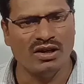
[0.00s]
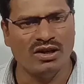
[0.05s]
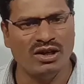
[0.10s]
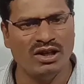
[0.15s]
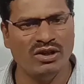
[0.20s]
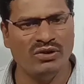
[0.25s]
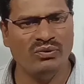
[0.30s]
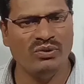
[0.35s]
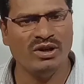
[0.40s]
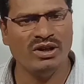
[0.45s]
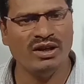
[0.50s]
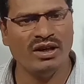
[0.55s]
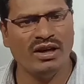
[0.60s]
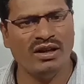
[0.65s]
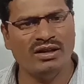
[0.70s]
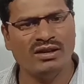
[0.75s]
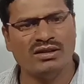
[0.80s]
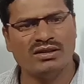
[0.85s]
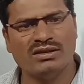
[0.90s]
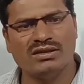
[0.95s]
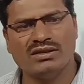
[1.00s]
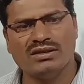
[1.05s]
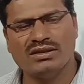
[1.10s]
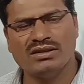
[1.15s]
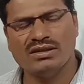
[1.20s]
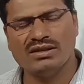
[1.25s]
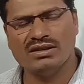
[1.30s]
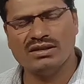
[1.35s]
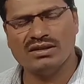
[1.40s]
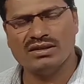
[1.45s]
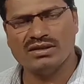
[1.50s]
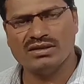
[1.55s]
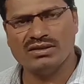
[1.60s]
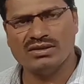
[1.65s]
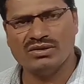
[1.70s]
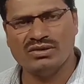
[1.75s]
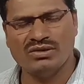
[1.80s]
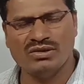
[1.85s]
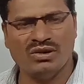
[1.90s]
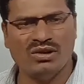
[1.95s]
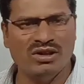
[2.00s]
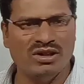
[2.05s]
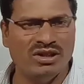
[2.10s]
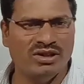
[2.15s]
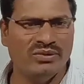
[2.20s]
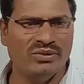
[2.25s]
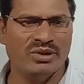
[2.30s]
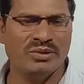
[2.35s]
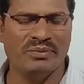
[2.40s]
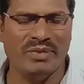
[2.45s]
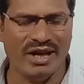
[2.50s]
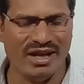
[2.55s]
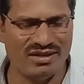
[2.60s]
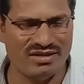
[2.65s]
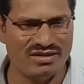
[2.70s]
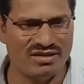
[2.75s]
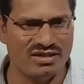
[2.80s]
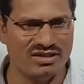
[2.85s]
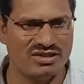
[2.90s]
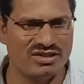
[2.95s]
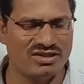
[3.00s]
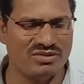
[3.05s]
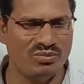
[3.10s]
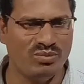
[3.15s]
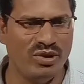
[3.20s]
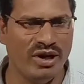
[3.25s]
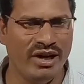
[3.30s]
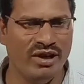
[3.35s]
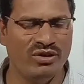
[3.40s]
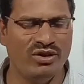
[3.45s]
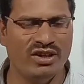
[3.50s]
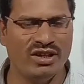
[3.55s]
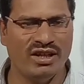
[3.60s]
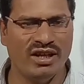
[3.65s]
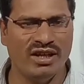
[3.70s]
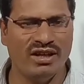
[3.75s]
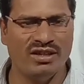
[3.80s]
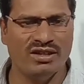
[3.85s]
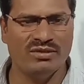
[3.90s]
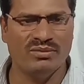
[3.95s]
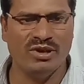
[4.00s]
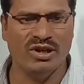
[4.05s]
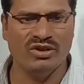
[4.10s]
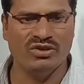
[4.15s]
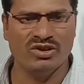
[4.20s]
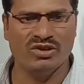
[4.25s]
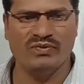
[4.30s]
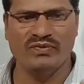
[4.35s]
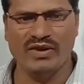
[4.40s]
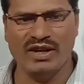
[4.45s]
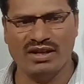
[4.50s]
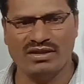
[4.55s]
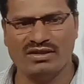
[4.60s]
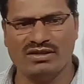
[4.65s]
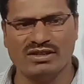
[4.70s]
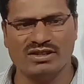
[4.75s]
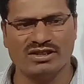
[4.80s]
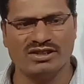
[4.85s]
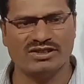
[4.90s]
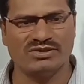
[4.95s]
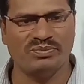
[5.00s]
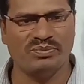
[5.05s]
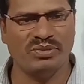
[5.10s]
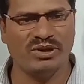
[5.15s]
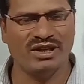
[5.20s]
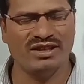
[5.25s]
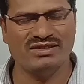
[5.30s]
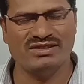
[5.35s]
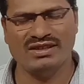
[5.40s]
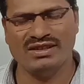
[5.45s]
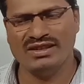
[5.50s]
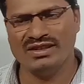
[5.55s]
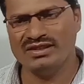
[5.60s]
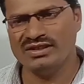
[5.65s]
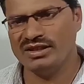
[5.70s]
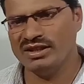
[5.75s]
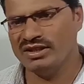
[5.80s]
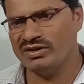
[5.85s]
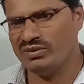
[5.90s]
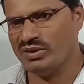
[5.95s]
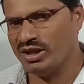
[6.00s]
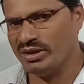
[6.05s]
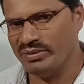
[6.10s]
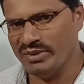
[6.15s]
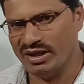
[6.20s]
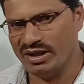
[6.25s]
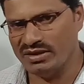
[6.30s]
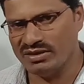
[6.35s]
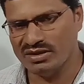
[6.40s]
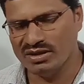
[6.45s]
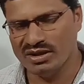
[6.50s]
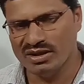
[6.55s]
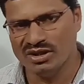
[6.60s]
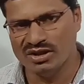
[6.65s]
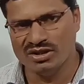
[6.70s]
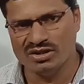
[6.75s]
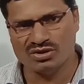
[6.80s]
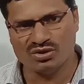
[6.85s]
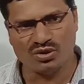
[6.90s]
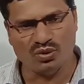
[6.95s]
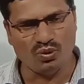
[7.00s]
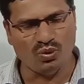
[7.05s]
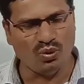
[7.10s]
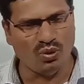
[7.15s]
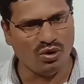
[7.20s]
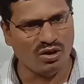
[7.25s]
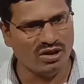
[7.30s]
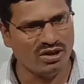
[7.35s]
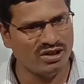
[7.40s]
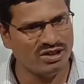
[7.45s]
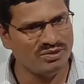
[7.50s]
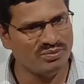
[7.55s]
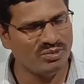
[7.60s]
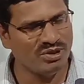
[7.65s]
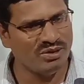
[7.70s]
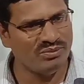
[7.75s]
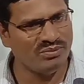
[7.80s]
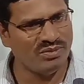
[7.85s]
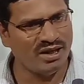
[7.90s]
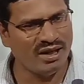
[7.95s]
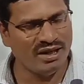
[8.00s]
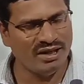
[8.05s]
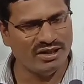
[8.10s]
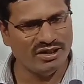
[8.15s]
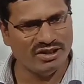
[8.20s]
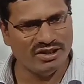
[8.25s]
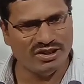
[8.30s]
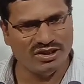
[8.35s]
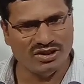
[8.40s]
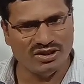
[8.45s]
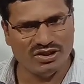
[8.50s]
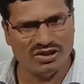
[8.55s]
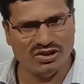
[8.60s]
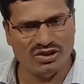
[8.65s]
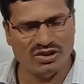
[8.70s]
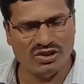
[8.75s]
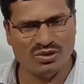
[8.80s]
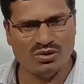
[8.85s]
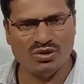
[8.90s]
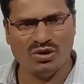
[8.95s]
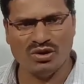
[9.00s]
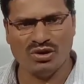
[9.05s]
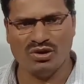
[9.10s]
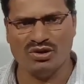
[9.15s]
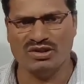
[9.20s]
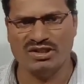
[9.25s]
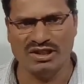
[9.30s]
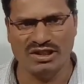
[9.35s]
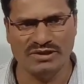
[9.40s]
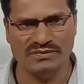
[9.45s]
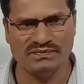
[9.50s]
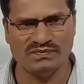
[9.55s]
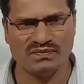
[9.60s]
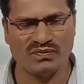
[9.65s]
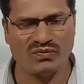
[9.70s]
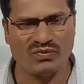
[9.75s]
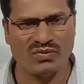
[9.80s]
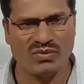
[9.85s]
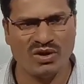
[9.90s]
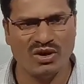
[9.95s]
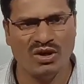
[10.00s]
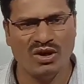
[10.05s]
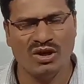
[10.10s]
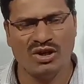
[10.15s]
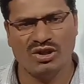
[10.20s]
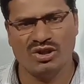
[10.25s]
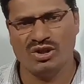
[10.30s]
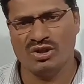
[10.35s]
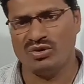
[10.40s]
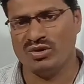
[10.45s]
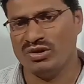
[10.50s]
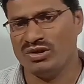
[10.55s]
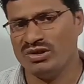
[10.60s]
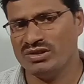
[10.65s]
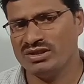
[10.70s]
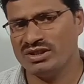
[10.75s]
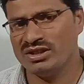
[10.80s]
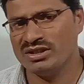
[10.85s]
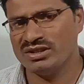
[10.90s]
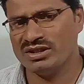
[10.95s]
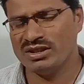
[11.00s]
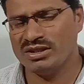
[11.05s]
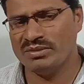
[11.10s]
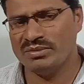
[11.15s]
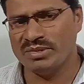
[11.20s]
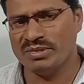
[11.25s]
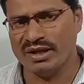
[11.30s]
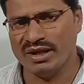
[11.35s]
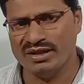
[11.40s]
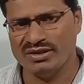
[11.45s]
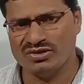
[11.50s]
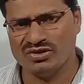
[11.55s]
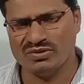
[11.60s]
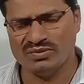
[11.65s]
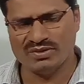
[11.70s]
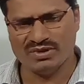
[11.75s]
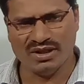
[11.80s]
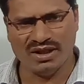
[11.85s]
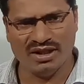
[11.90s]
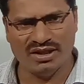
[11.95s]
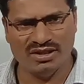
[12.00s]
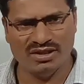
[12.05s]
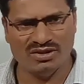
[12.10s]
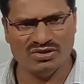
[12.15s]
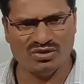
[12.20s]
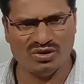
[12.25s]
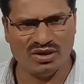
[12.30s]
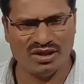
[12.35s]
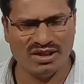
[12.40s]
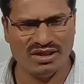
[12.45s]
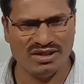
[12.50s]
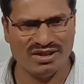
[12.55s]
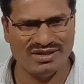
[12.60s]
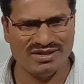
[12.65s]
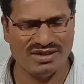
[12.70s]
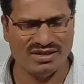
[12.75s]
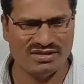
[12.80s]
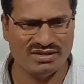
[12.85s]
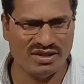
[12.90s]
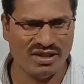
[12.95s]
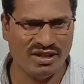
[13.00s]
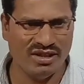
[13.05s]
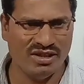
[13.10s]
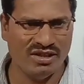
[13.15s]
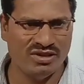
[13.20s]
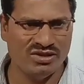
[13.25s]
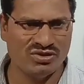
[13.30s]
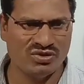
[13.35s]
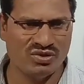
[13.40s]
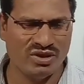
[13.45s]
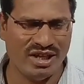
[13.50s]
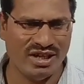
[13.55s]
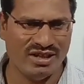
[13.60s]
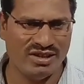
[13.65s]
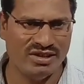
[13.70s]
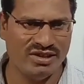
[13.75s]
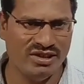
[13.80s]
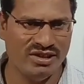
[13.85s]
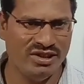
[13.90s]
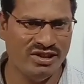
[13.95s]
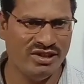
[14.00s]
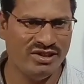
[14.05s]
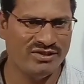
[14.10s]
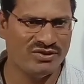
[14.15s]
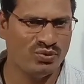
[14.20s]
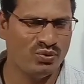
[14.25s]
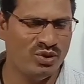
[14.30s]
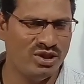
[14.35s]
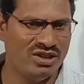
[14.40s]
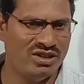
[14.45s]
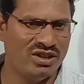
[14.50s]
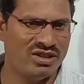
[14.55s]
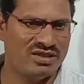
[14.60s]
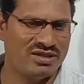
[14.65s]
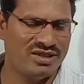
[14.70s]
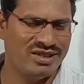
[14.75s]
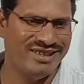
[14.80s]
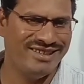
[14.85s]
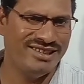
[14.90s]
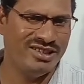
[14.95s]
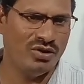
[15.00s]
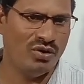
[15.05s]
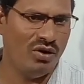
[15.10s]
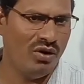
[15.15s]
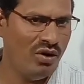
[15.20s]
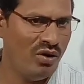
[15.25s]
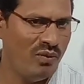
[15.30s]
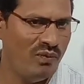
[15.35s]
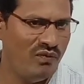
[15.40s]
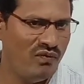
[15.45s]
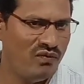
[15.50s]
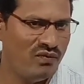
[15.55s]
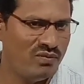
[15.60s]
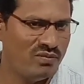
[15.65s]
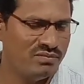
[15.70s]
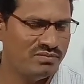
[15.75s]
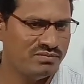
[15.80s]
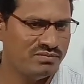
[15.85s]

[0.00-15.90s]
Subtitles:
living and non-living factors, biotic and abiotic factors present in the environment. So what is meant by ecology? Ecology is the branch of science, or it is the science that deals with the study of.